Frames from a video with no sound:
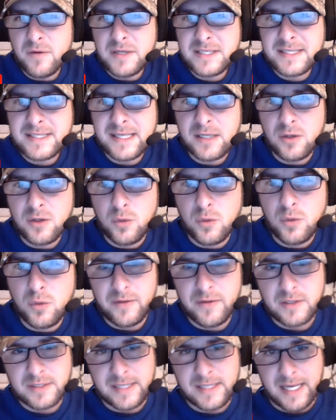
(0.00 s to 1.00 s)
single
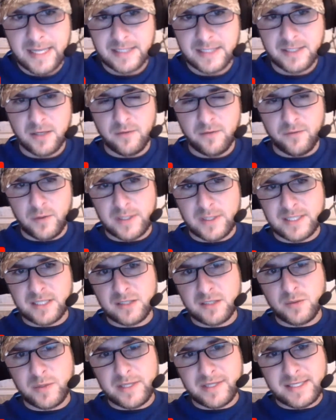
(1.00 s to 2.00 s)
one of those nights, so for
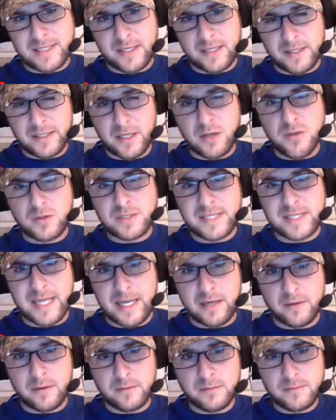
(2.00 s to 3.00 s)
instance, when the sun goes
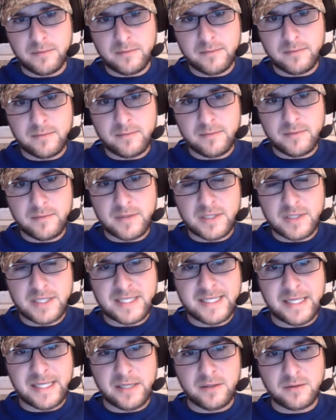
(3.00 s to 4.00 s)
down, the
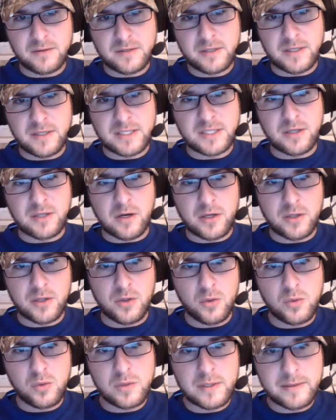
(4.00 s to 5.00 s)
steel is going to start
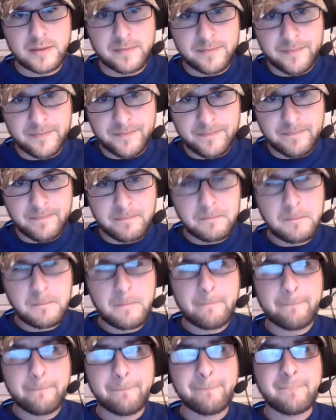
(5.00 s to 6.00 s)
cooling.
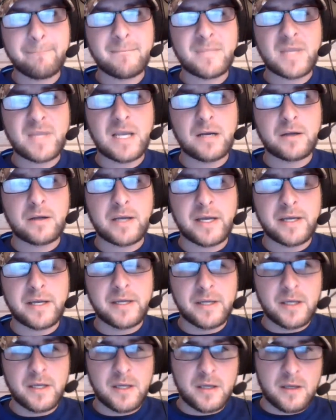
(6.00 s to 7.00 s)

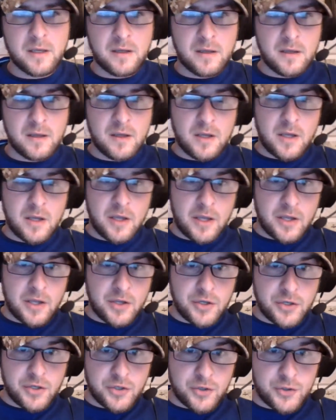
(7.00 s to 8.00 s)
Okay?
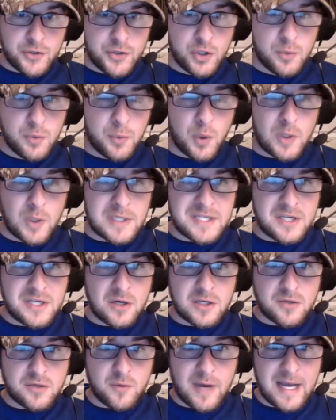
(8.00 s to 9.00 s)
Your dew point
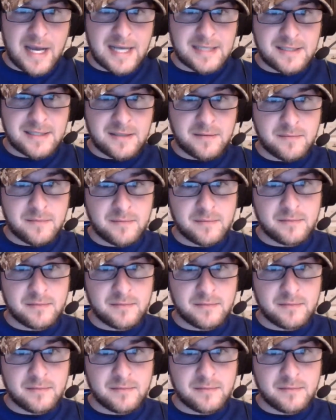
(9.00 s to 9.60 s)
starts rising.